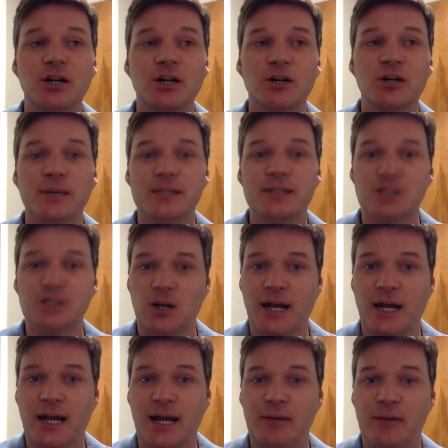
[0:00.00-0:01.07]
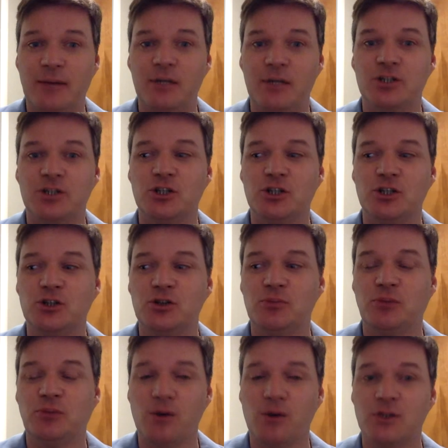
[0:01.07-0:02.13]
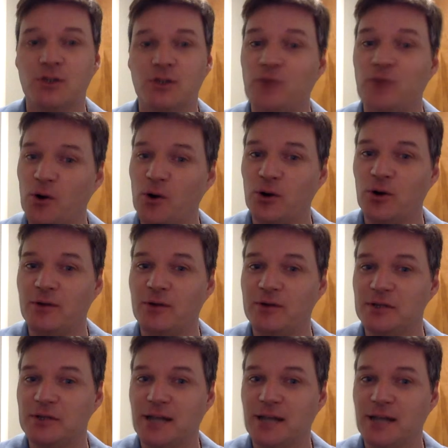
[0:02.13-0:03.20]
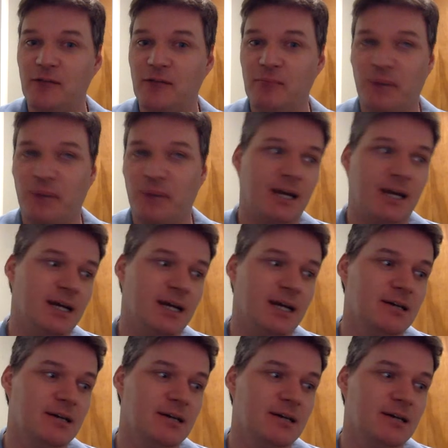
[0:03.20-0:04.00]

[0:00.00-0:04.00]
new Instagram to post a photo of yourself peeing.